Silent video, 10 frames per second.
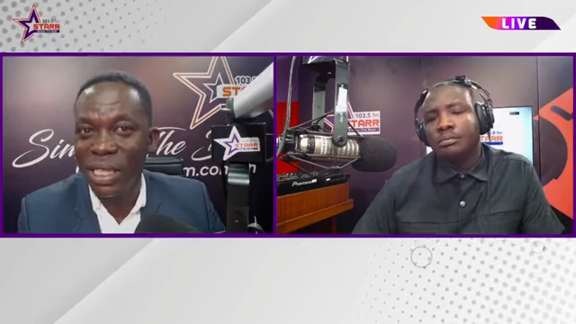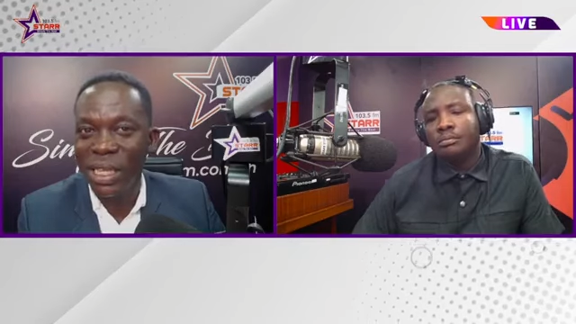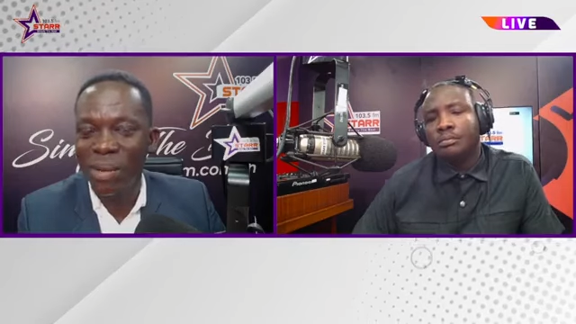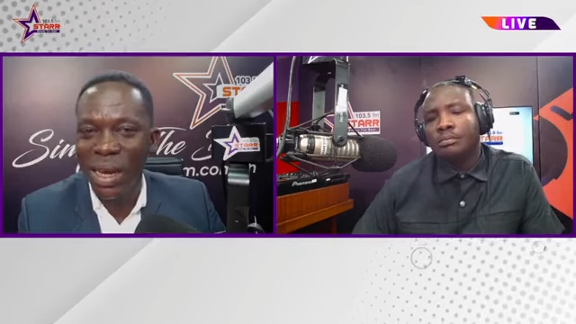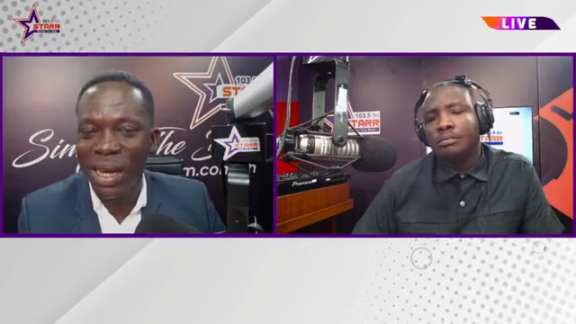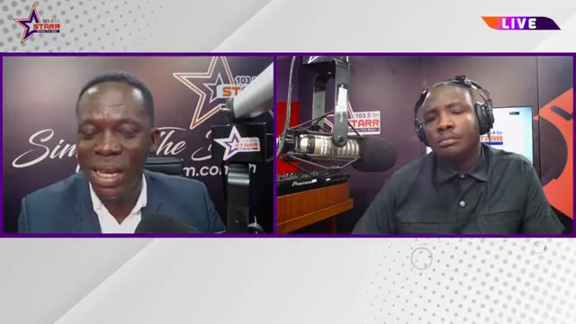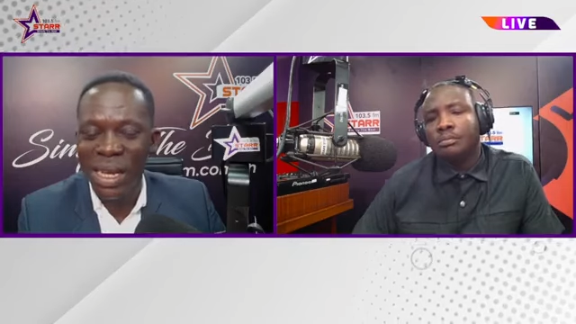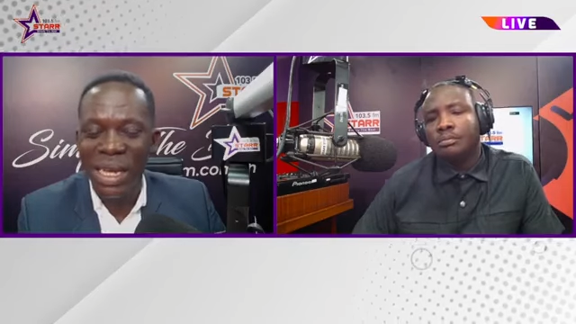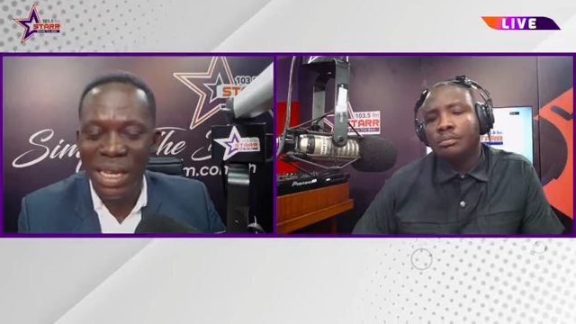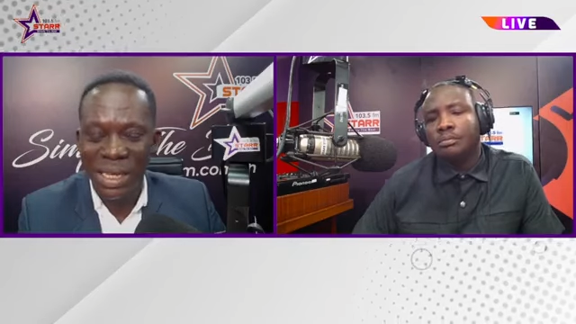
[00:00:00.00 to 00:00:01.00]
Speaker 1: Jakpa,
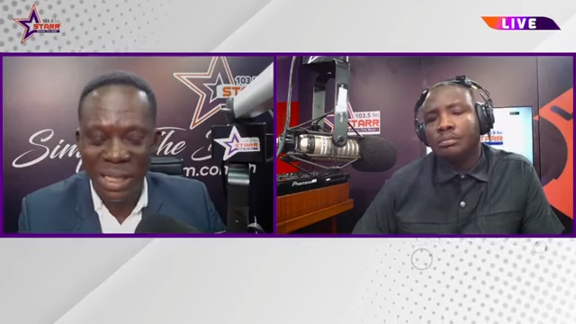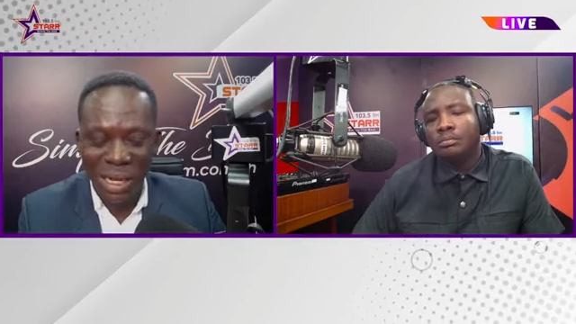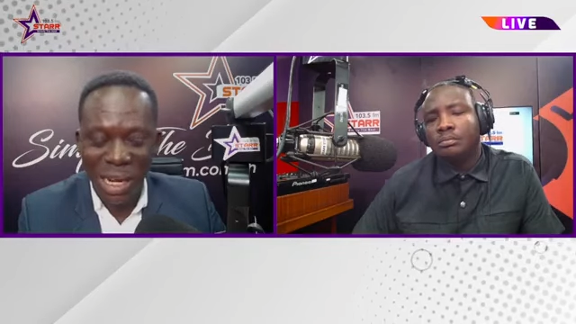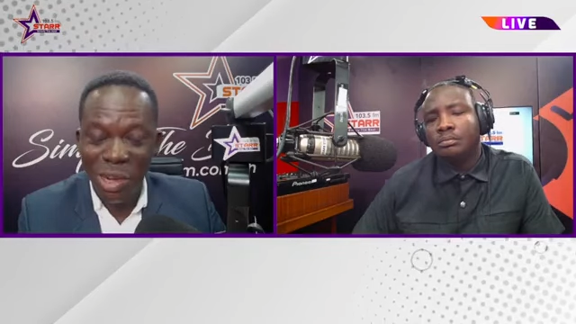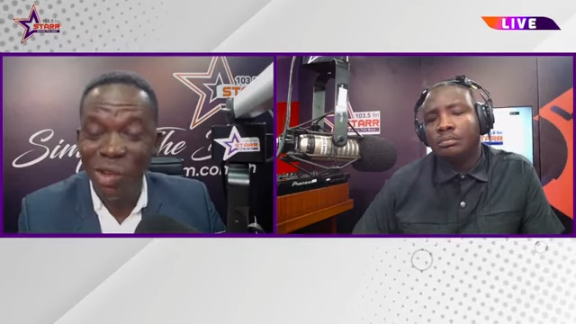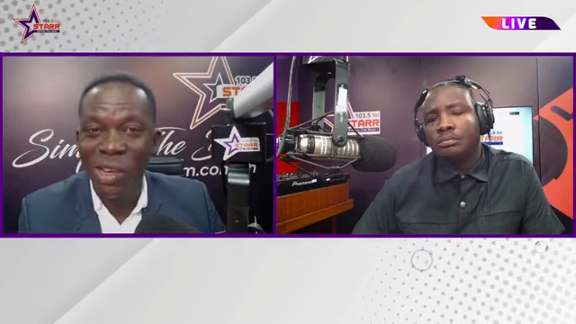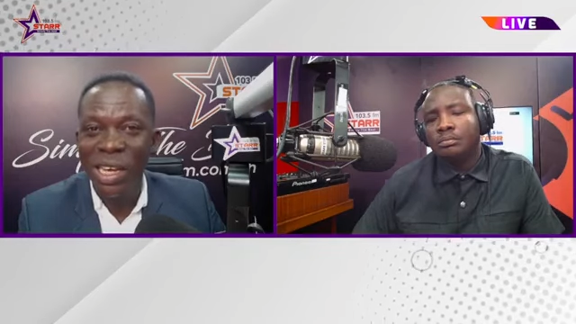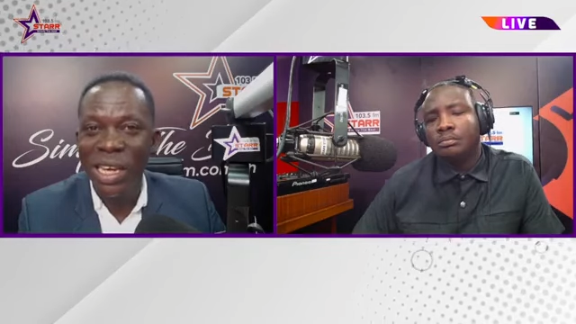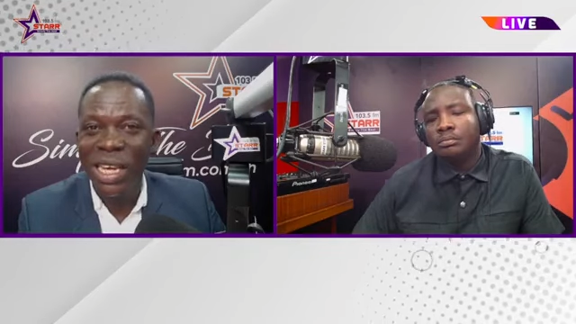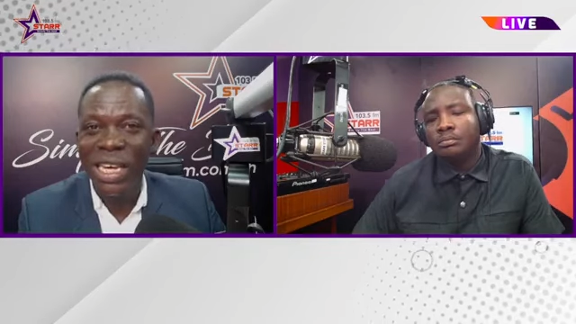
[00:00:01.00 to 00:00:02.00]
they said that look,
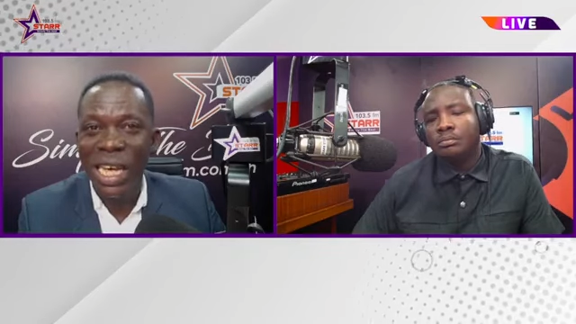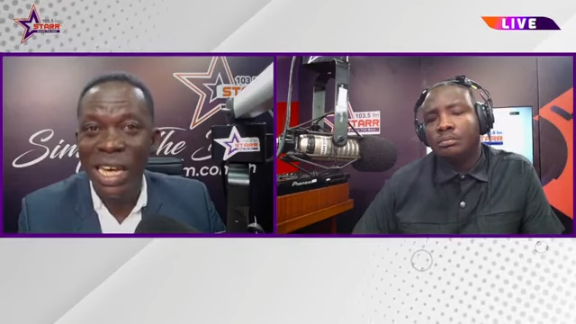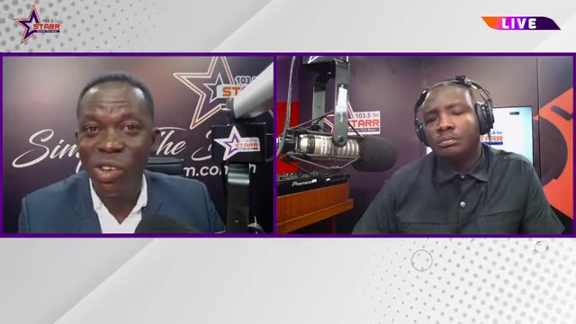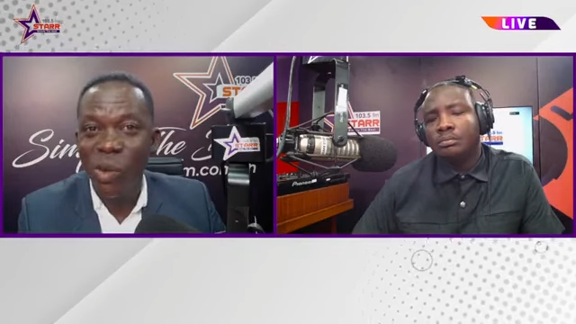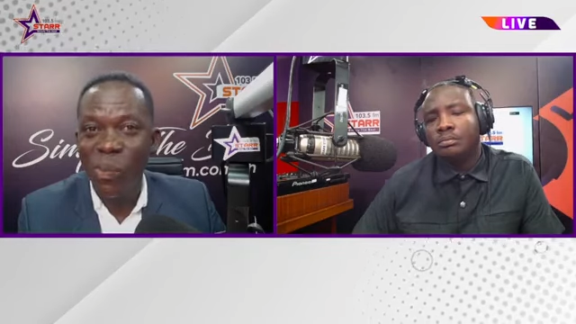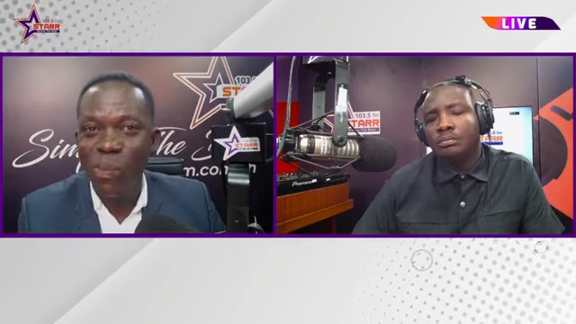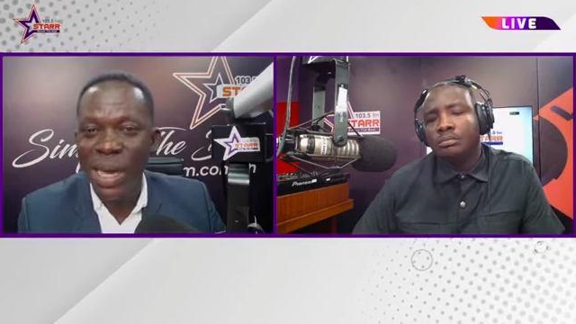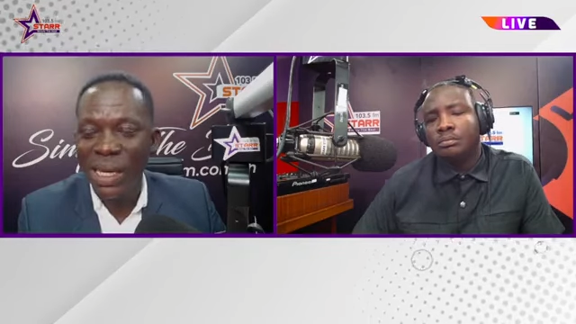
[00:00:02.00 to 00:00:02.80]
they had compared